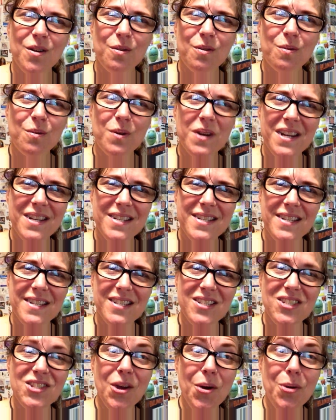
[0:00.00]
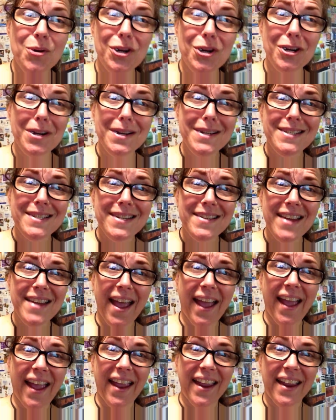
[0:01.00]
We did so good
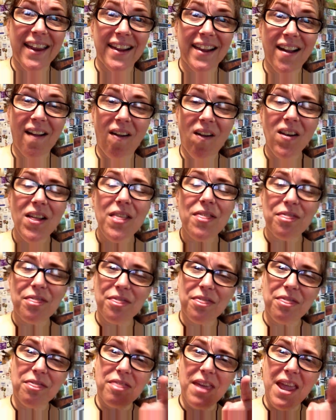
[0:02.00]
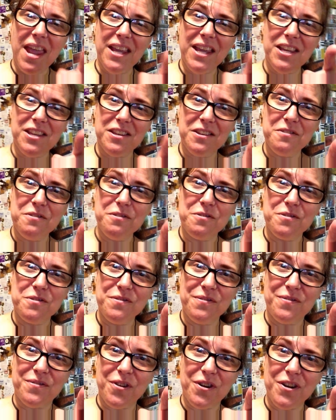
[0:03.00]
today. Thank you
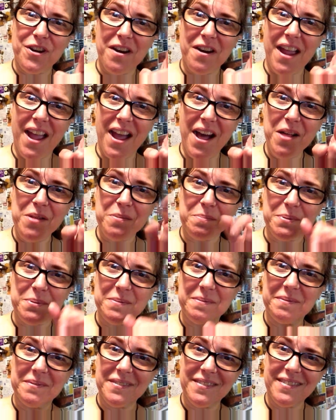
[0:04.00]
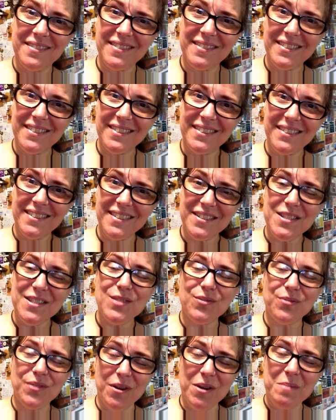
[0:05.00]
for your help.
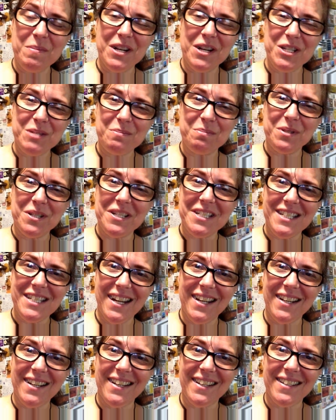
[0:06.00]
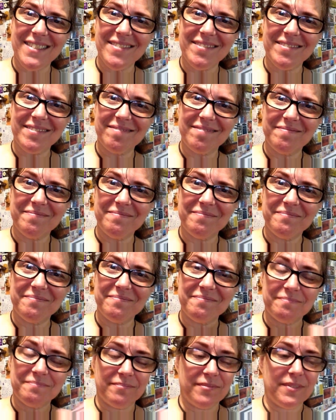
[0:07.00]
It's very much appreciated.
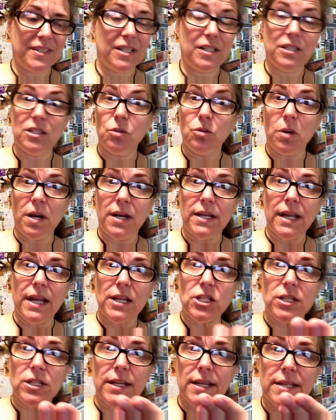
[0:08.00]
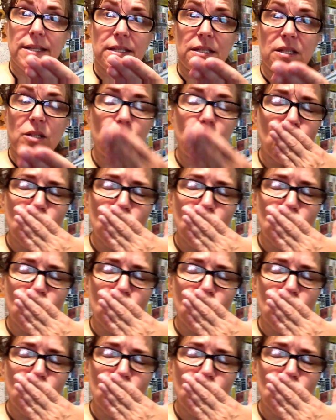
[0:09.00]
You ready to catch a kiss?